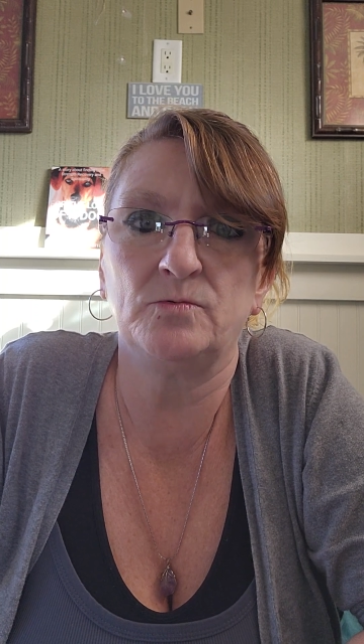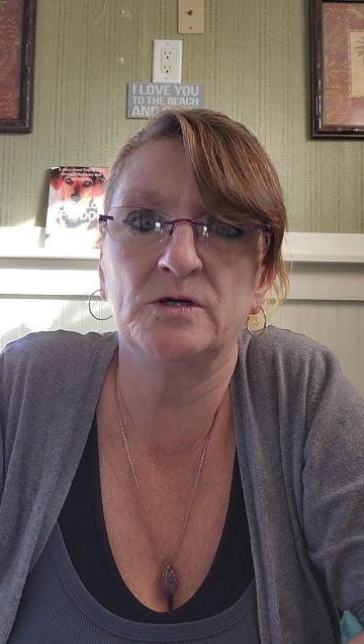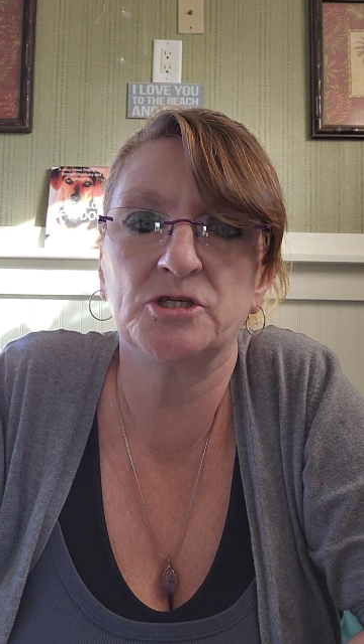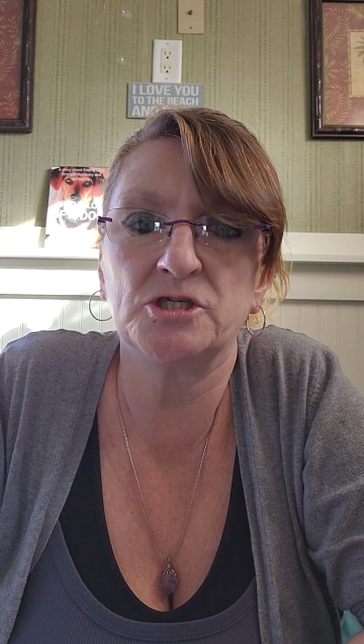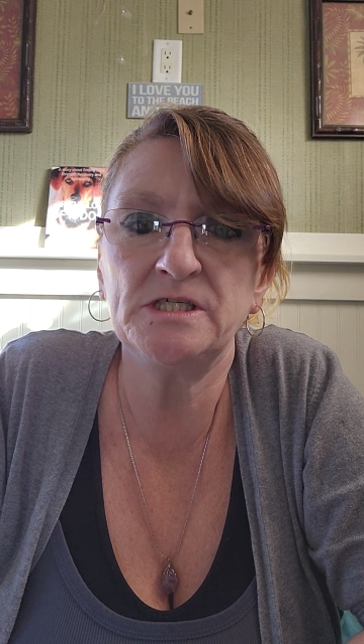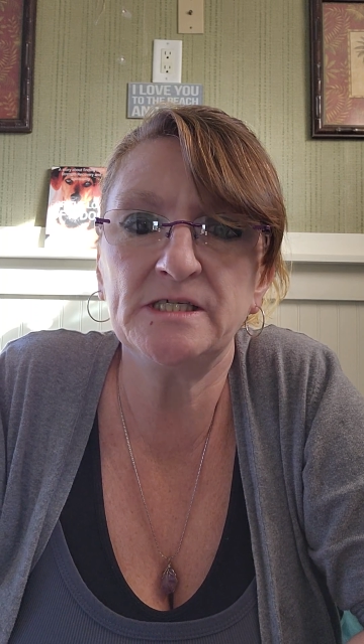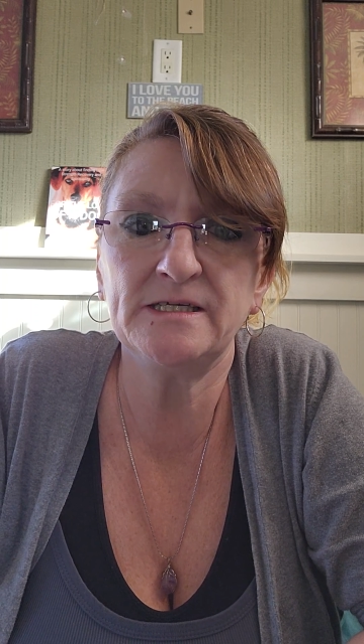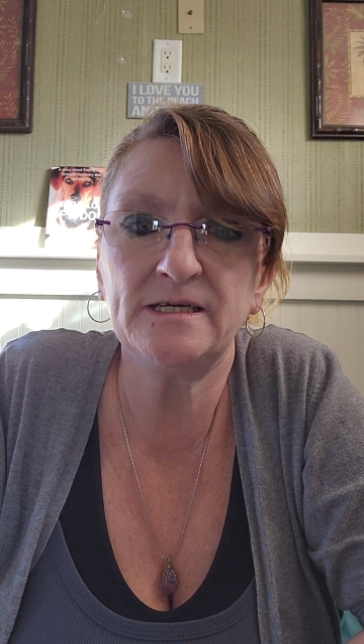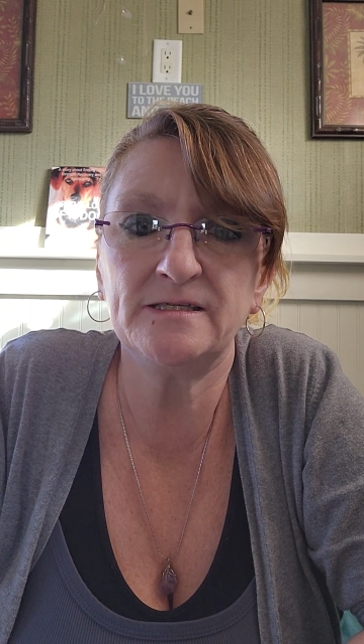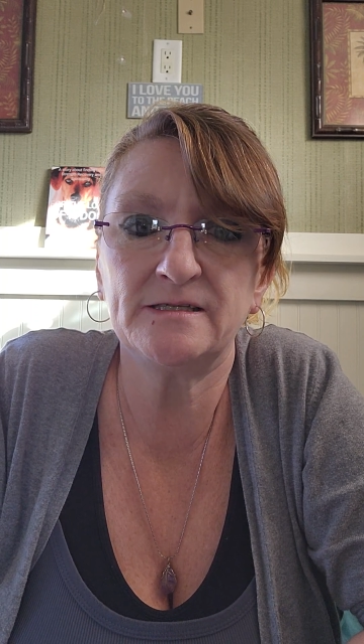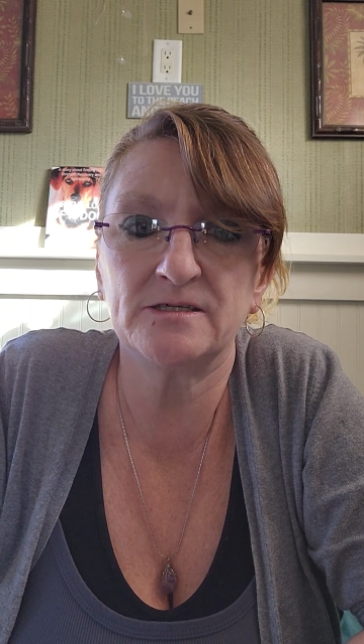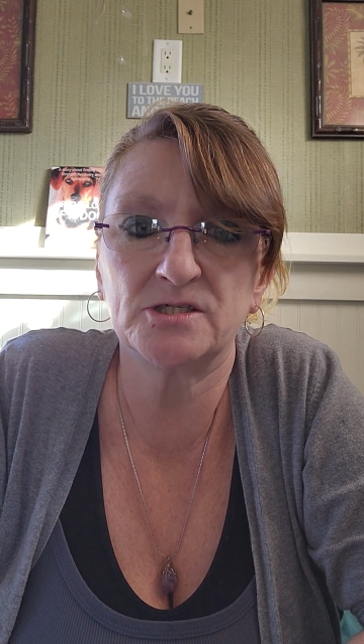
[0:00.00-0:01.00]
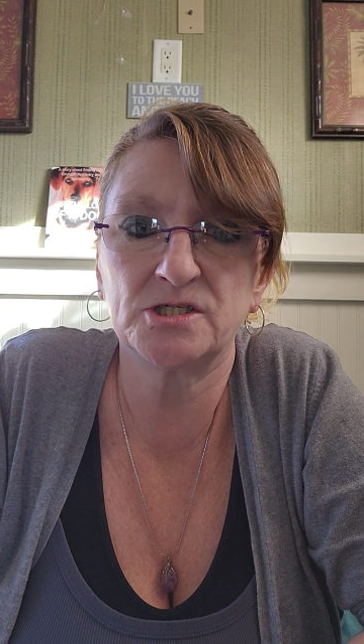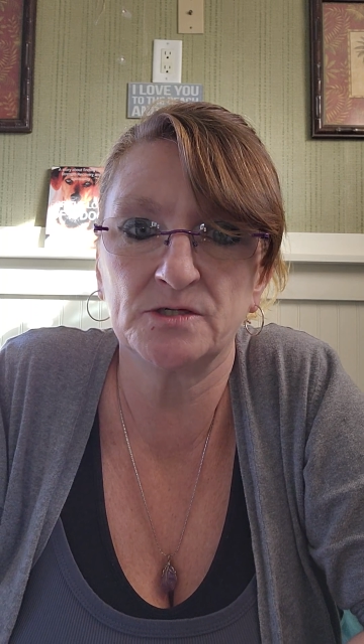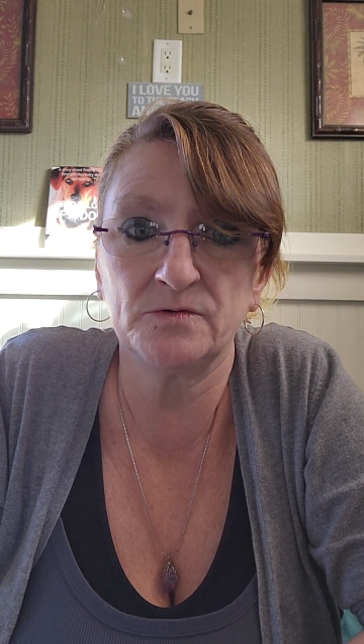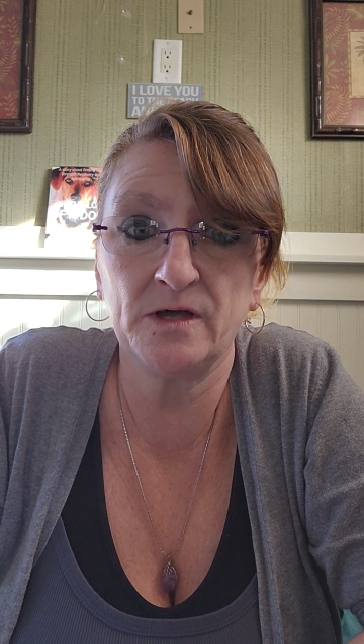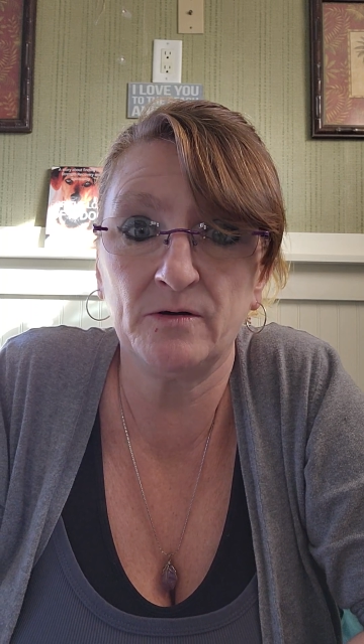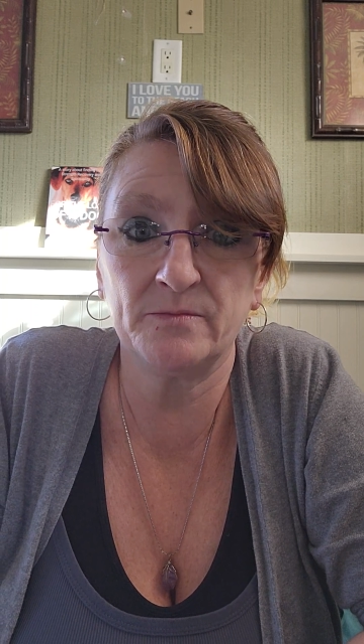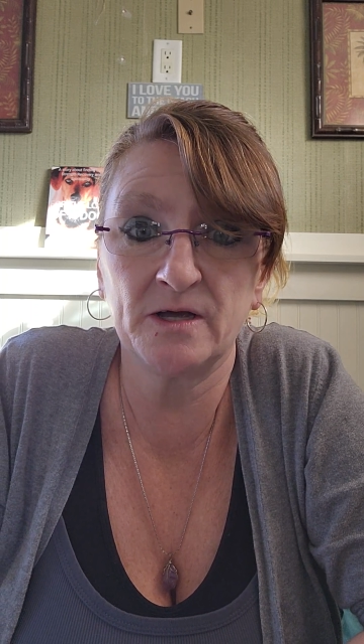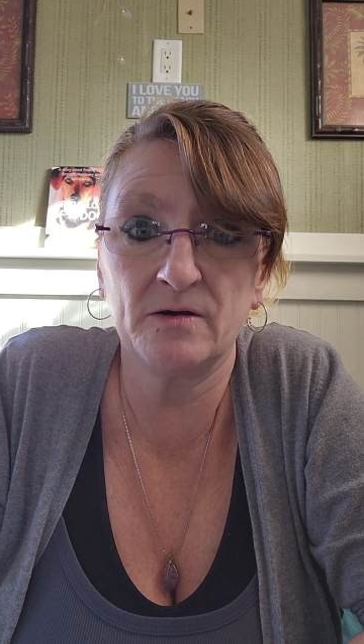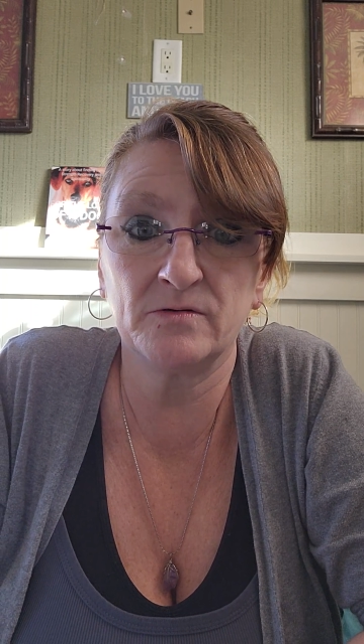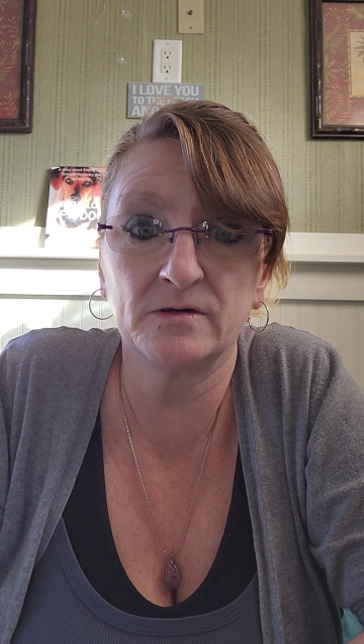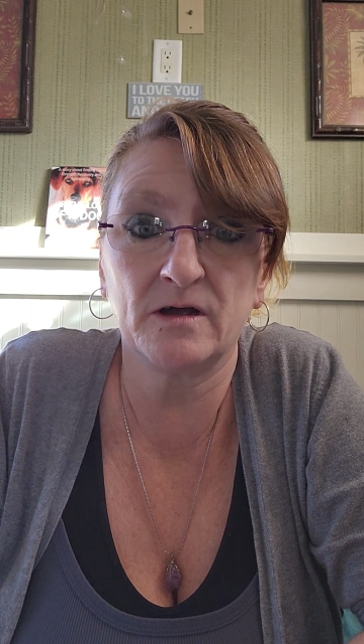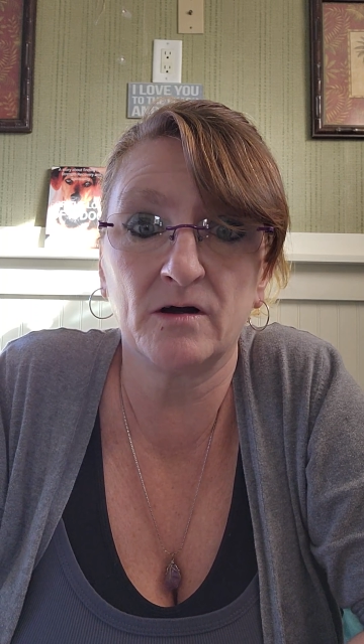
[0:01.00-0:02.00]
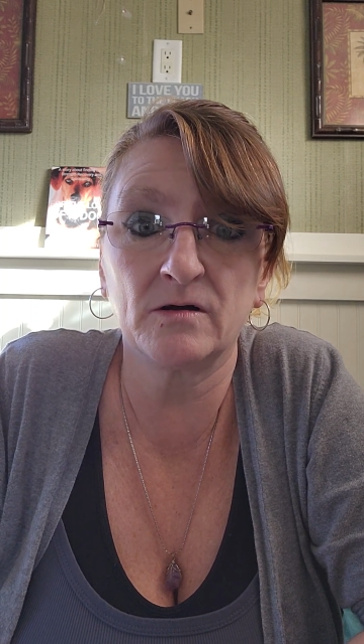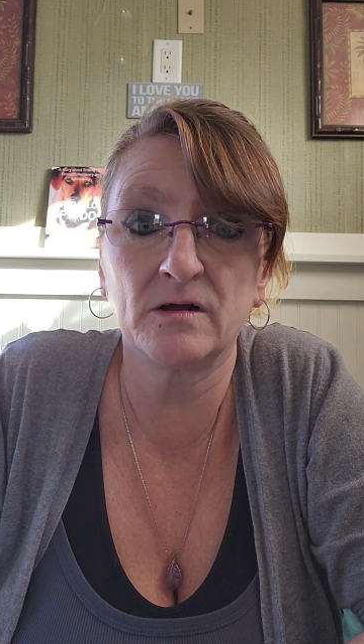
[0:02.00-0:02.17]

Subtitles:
When she sees this, she'll know I'm talking to her.